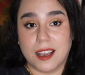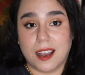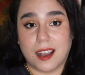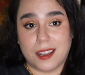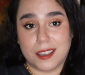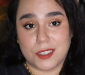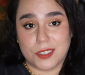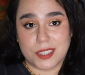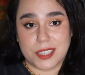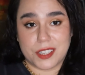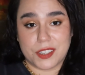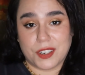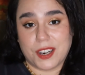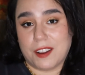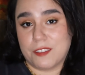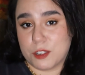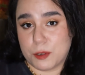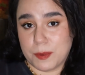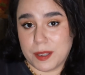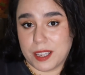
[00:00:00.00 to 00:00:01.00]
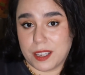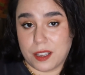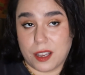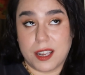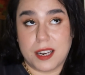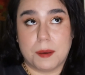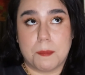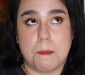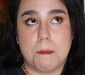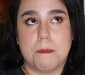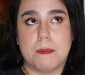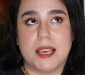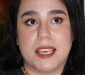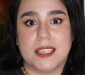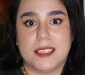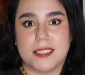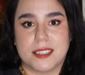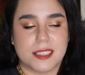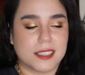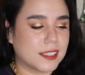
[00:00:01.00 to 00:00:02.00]
it'll either have to be an
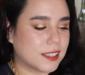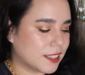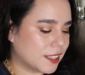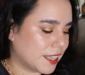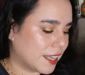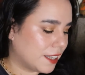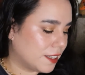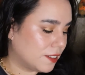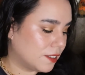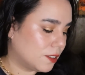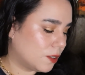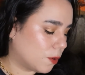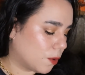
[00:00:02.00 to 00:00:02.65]
amazing sale